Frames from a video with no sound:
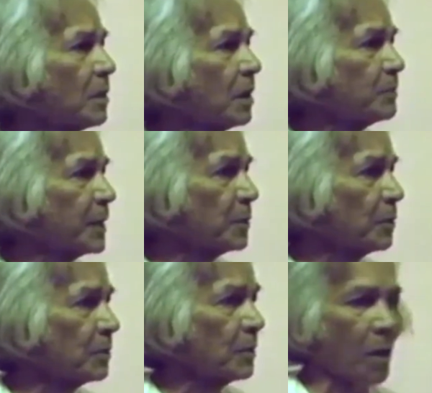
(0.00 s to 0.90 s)
call my
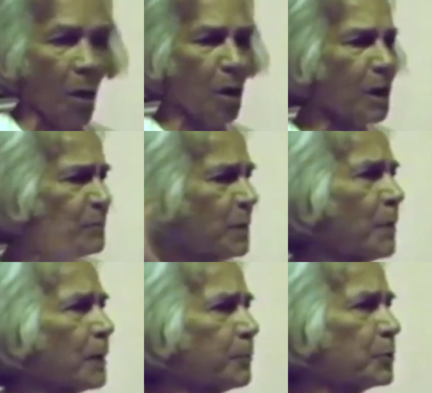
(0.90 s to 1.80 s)
own. All of them
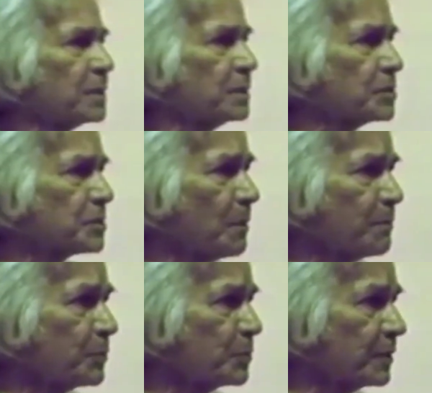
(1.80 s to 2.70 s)
are put in this
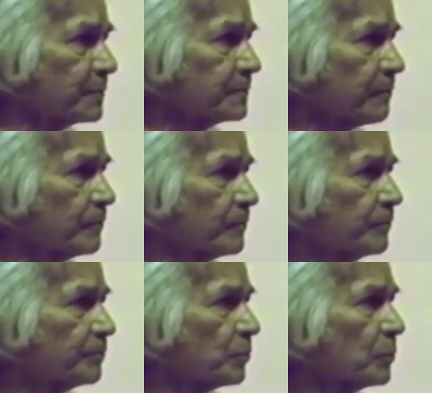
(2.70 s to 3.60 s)
computer.
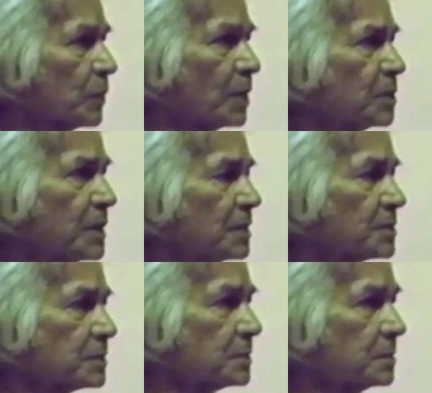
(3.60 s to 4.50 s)
Nothing else.
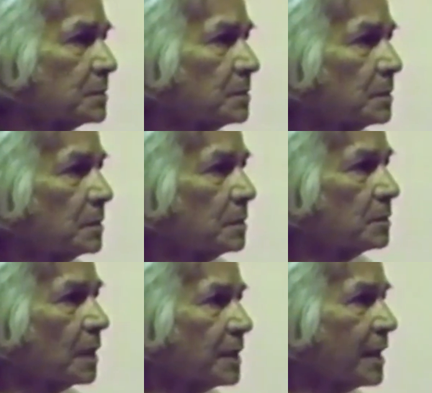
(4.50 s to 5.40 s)

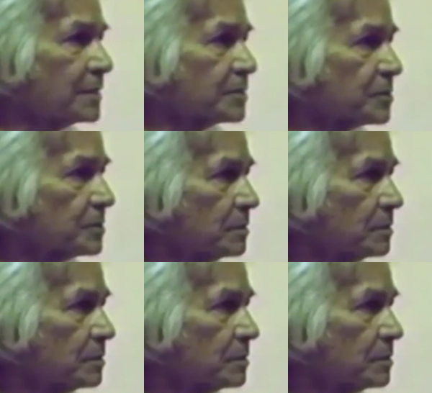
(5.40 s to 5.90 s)
Nothing else.